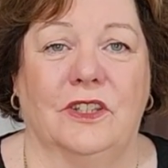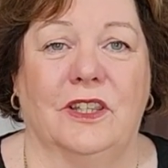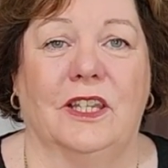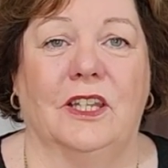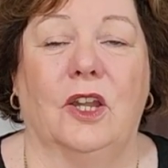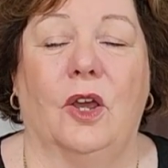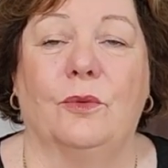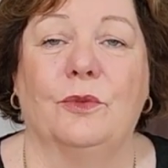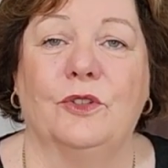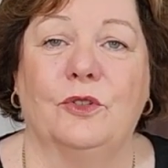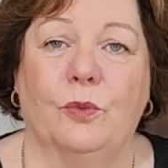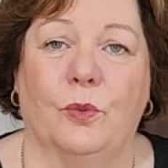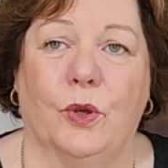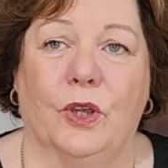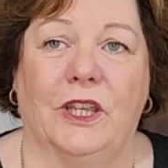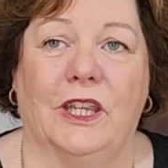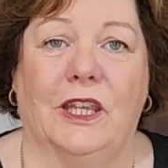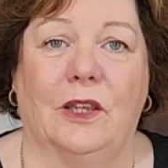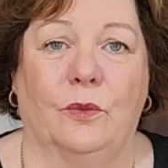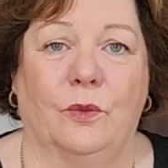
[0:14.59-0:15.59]
that I was
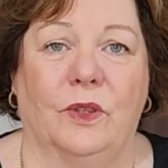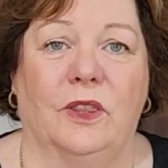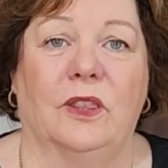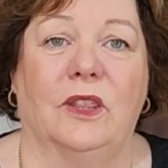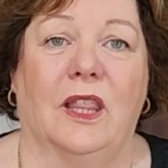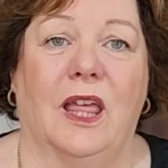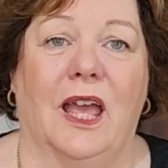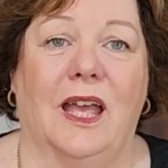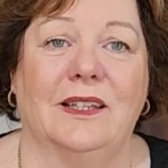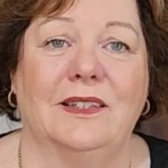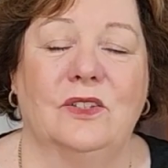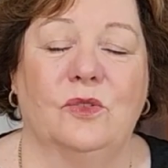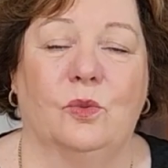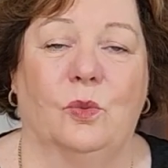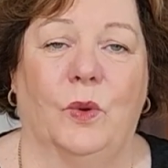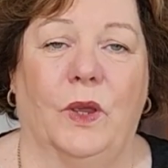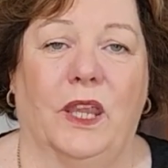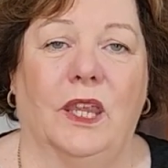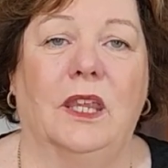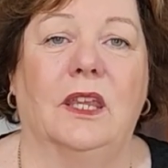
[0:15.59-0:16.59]
working with last
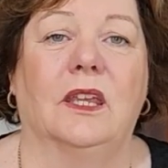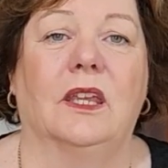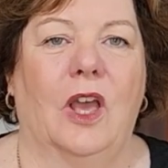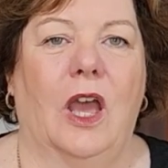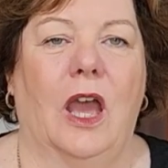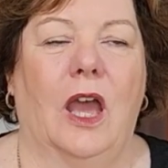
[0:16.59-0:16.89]
week.